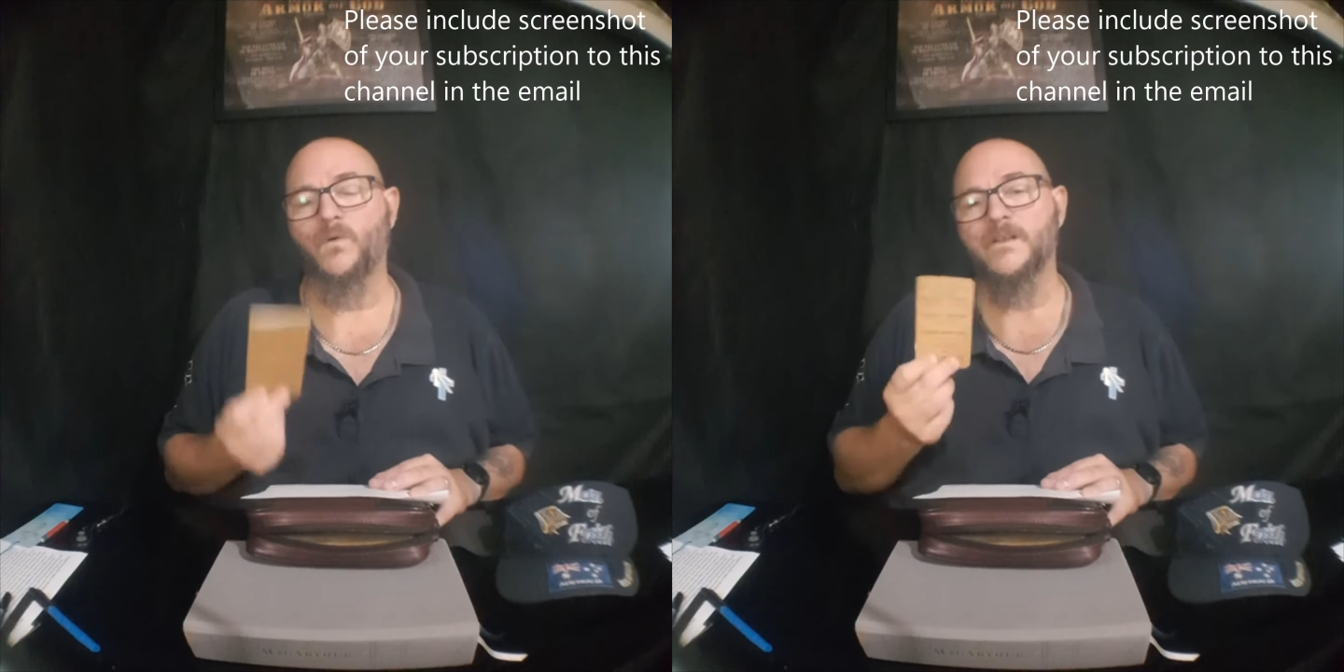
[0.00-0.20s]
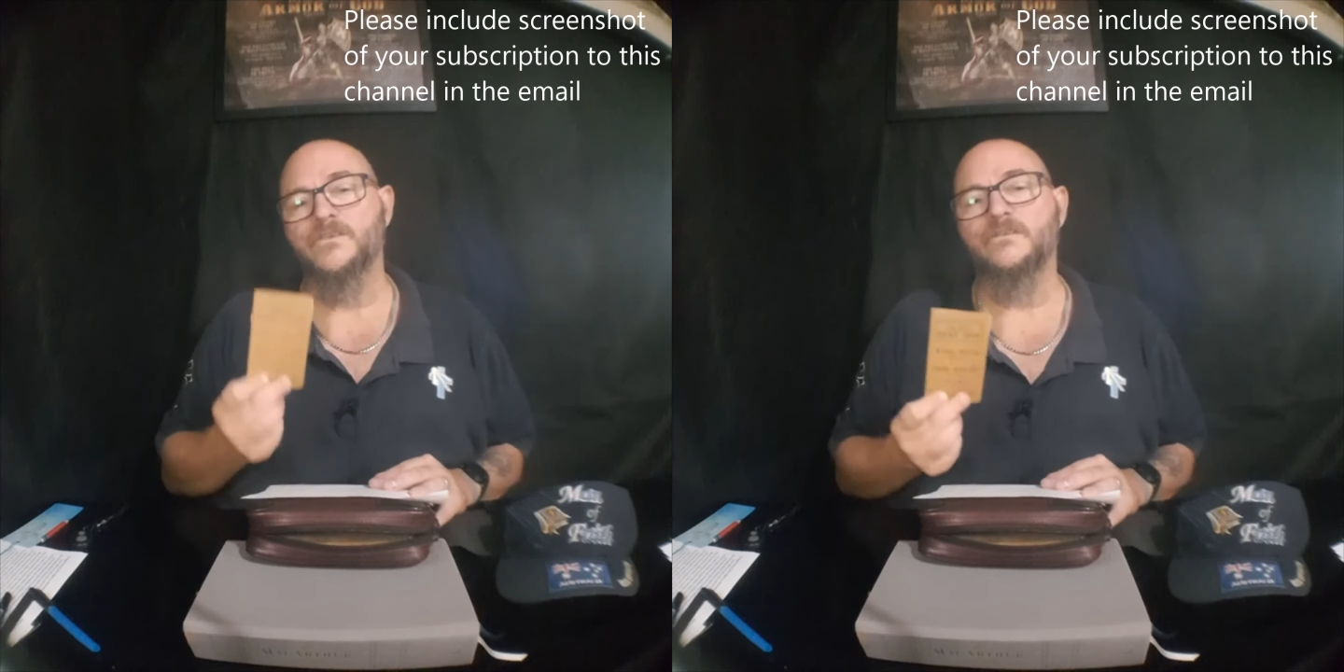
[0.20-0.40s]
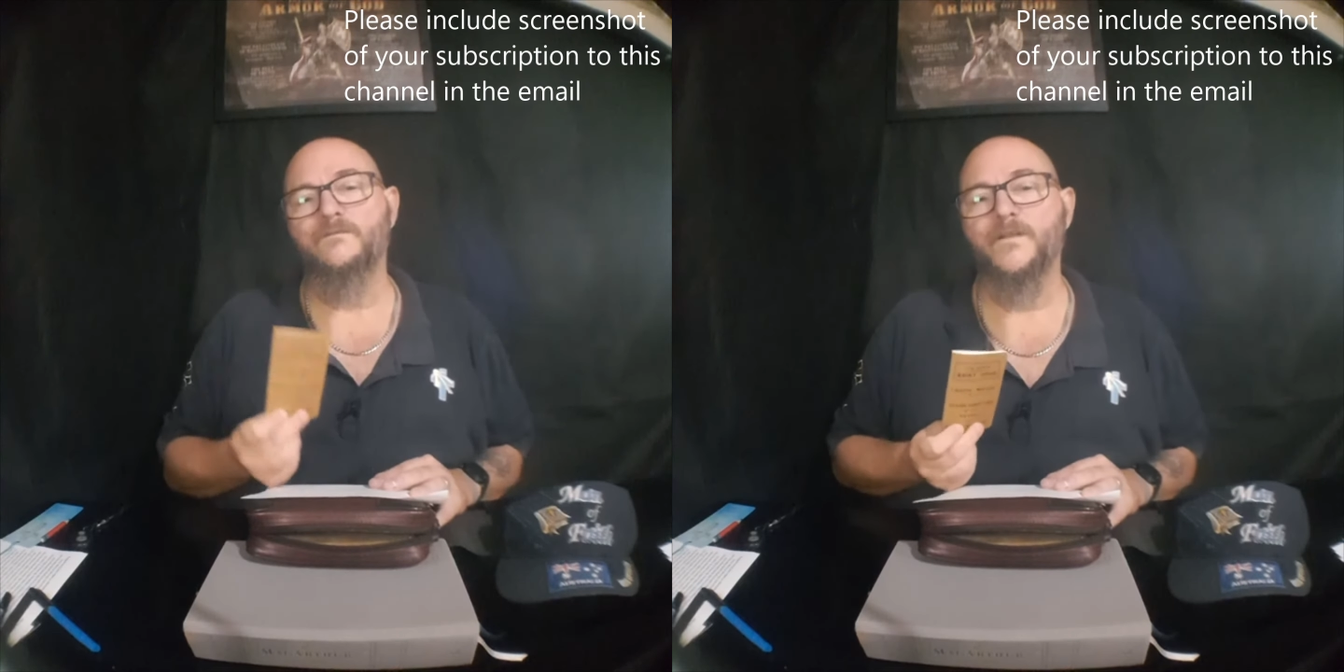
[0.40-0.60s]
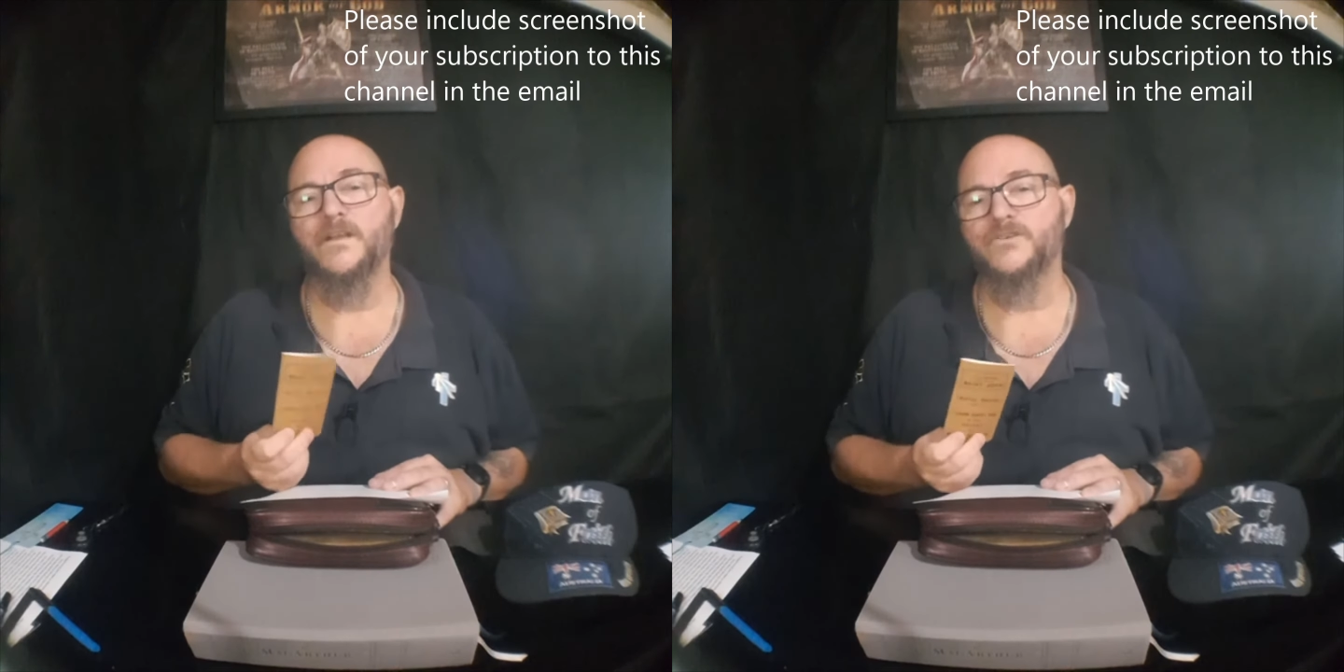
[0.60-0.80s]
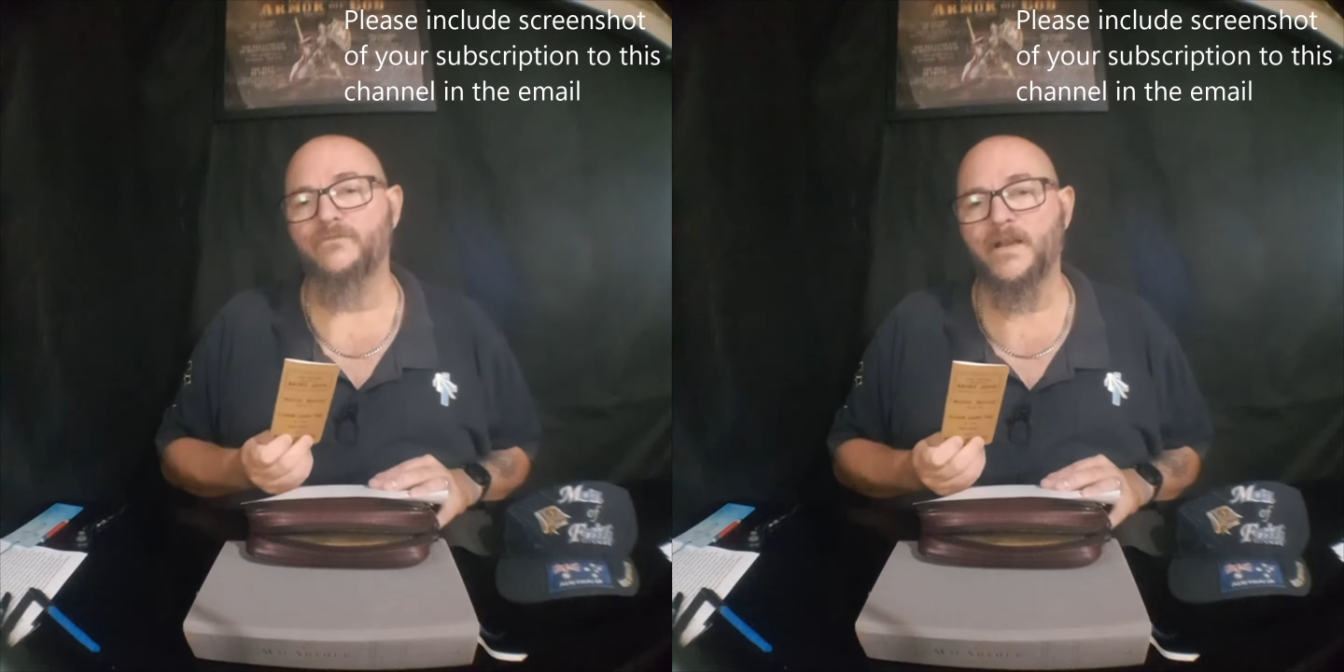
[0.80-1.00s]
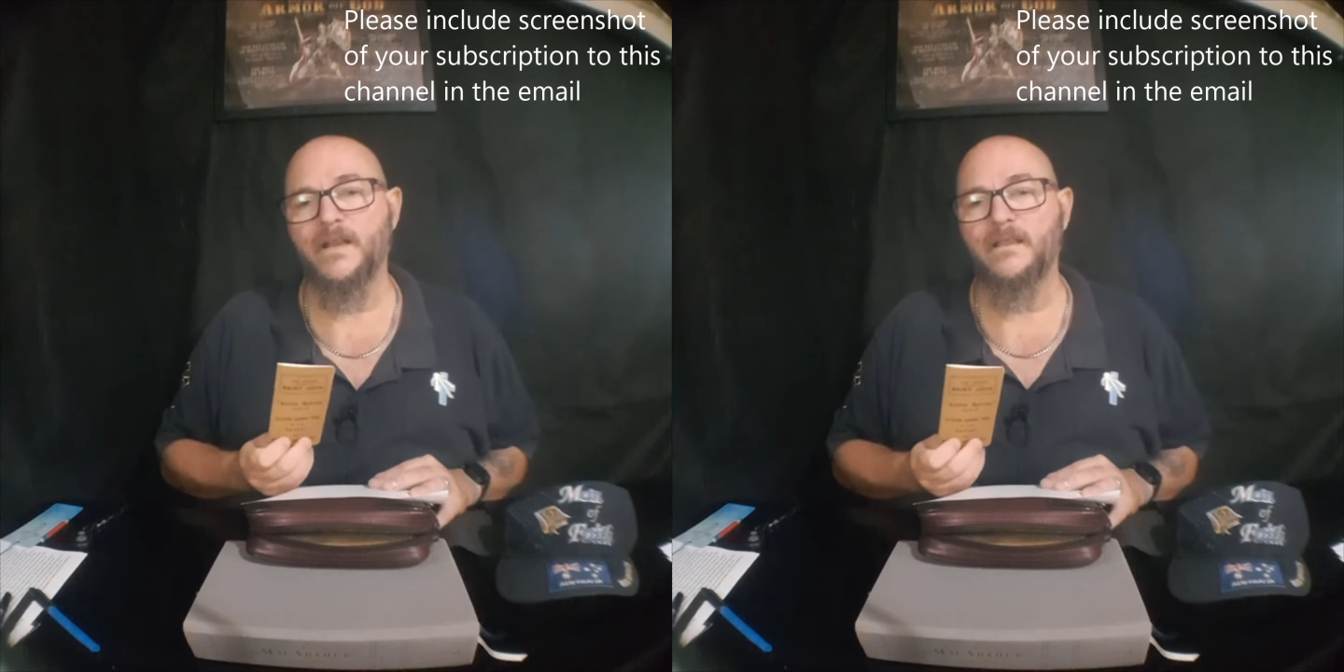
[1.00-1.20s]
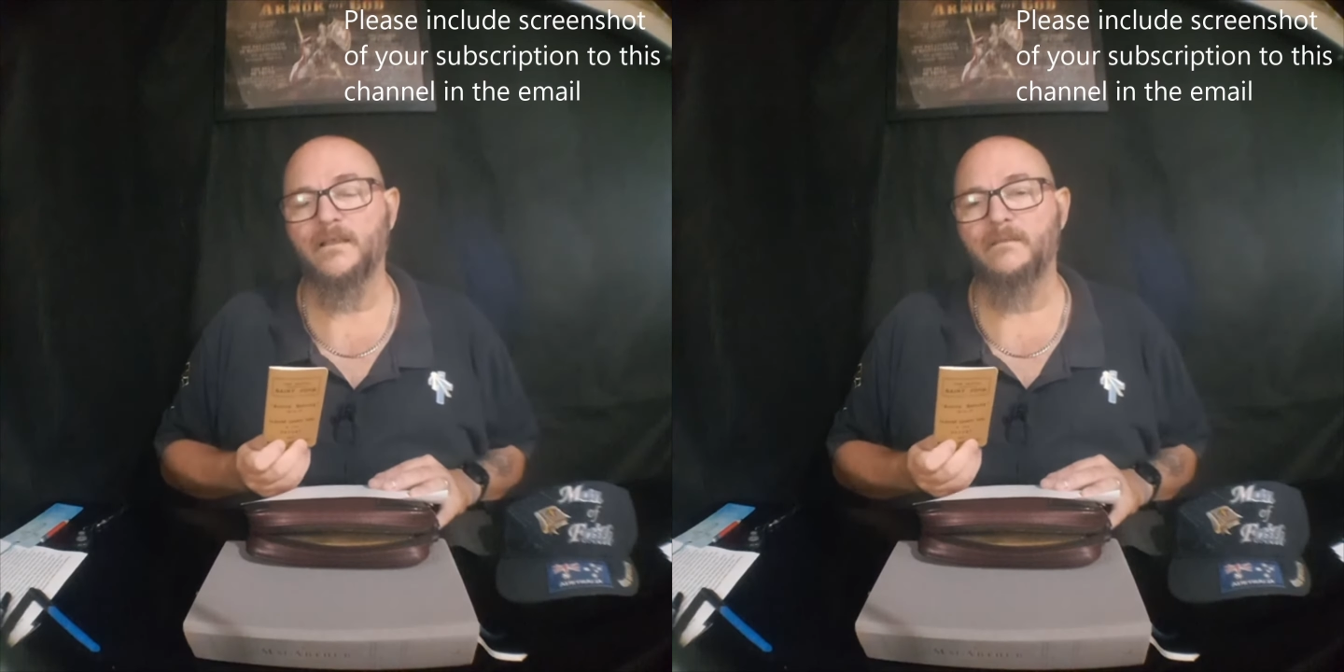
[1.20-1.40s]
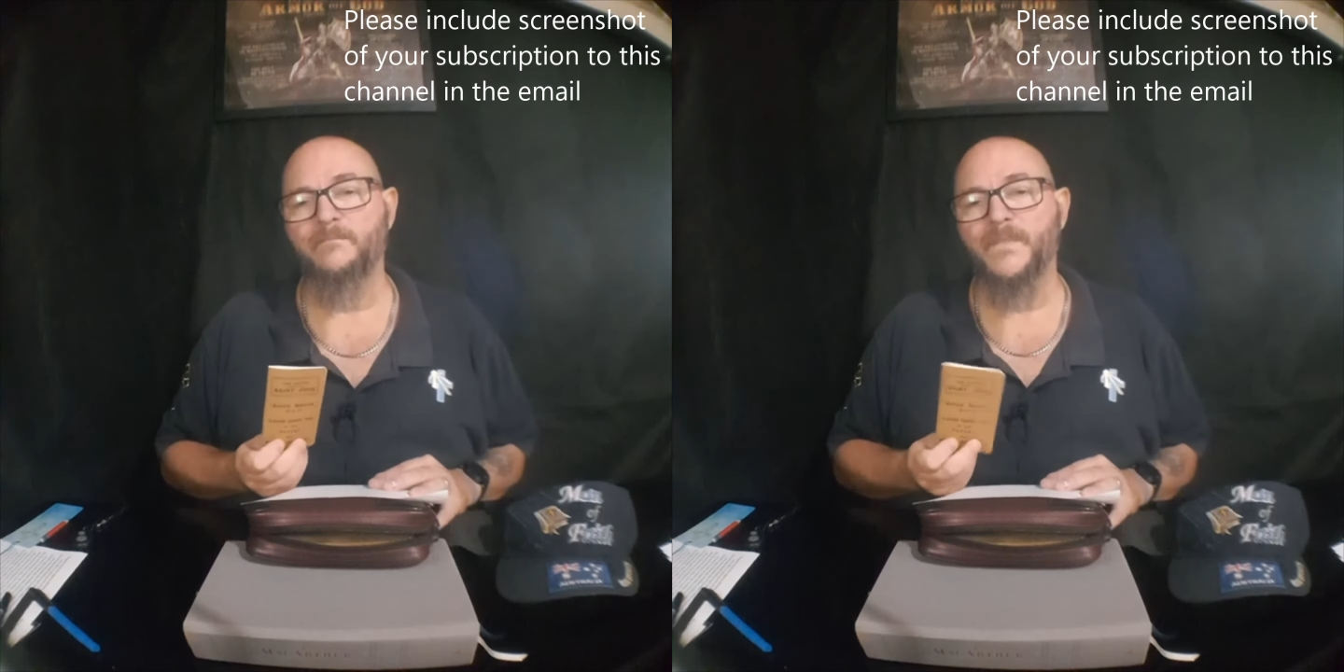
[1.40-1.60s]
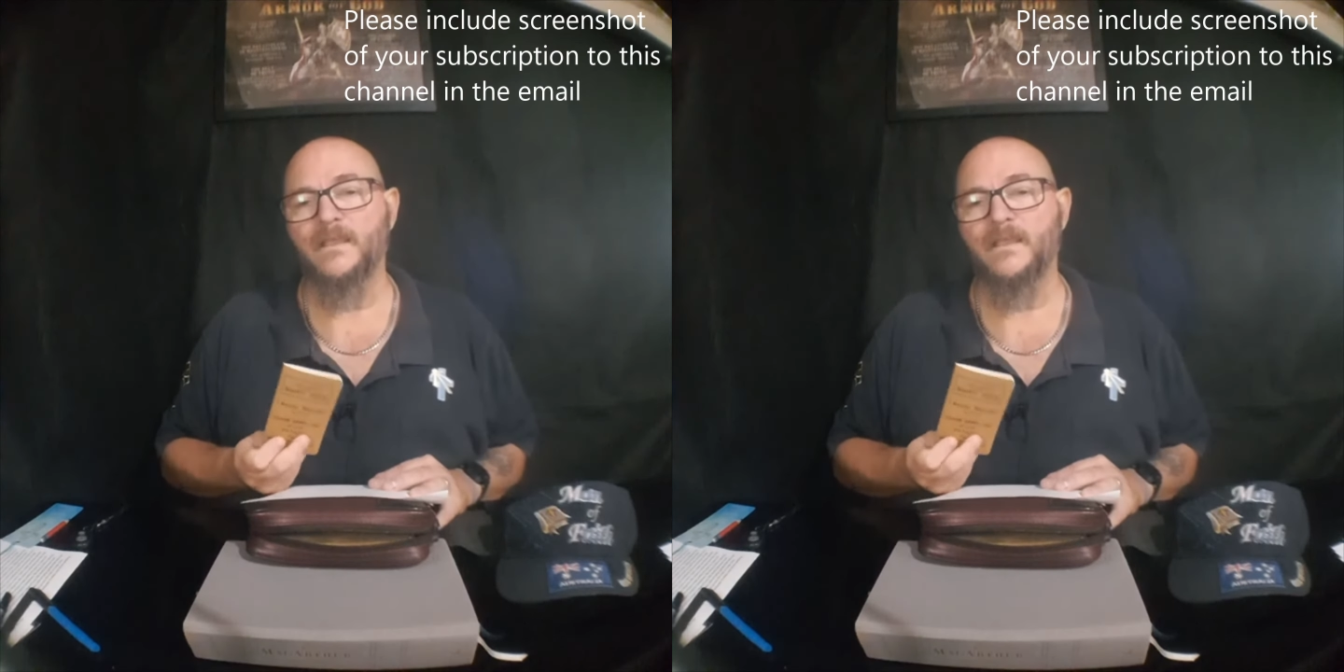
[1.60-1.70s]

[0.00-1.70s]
once you finish reading it,